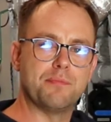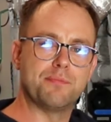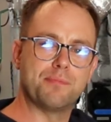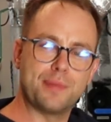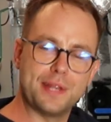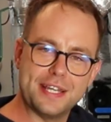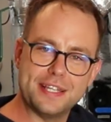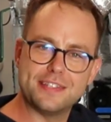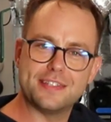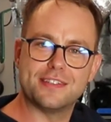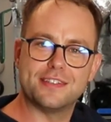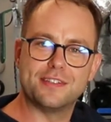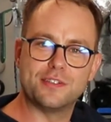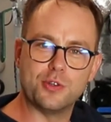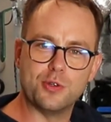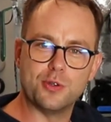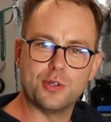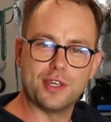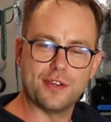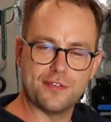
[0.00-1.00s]
please
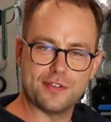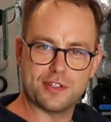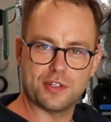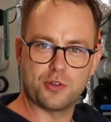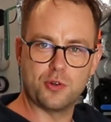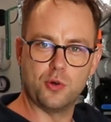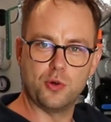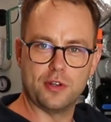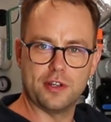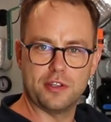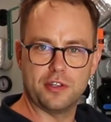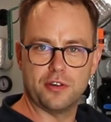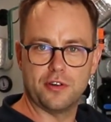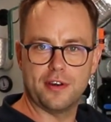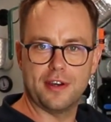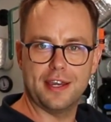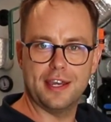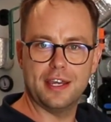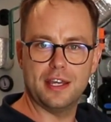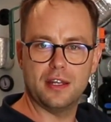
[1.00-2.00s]
do give us a call at
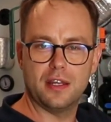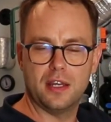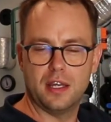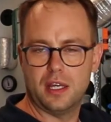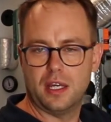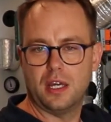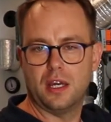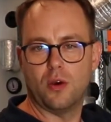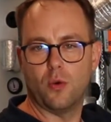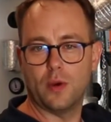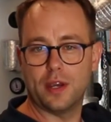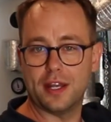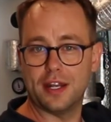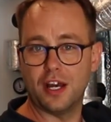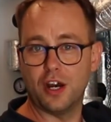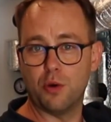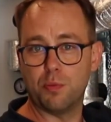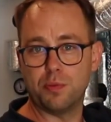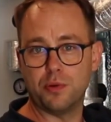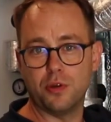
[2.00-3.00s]
Euroheat. We can
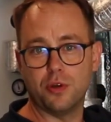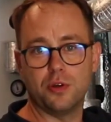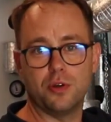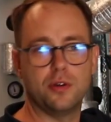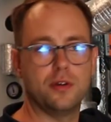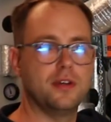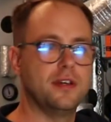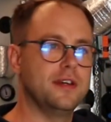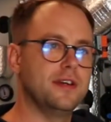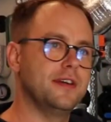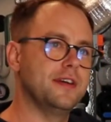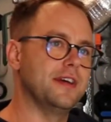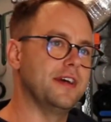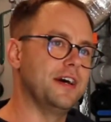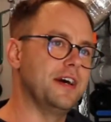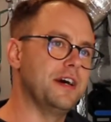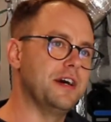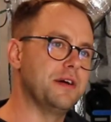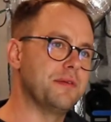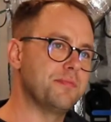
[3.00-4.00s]
help you
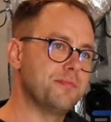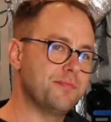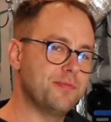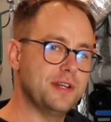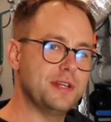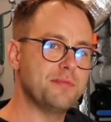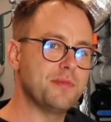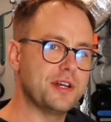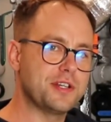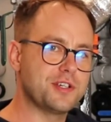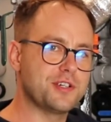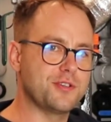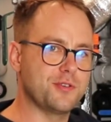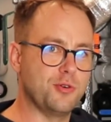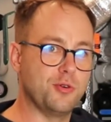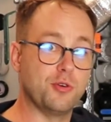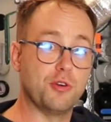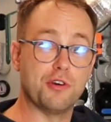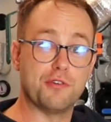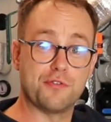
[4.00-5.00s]
pretty much
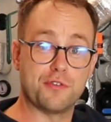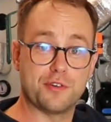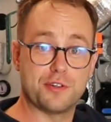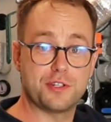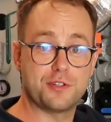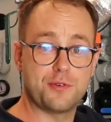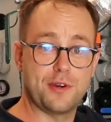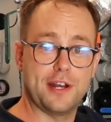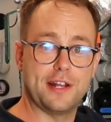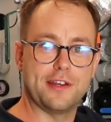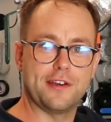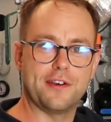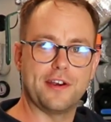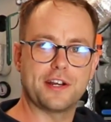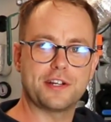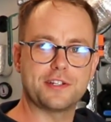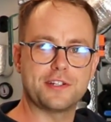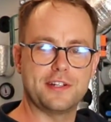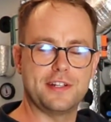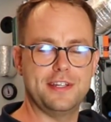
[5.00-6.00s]
all over Australia,
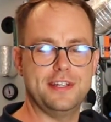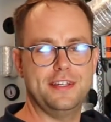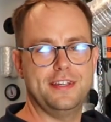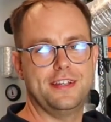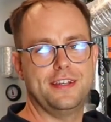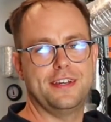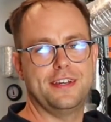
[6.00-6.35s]
actually.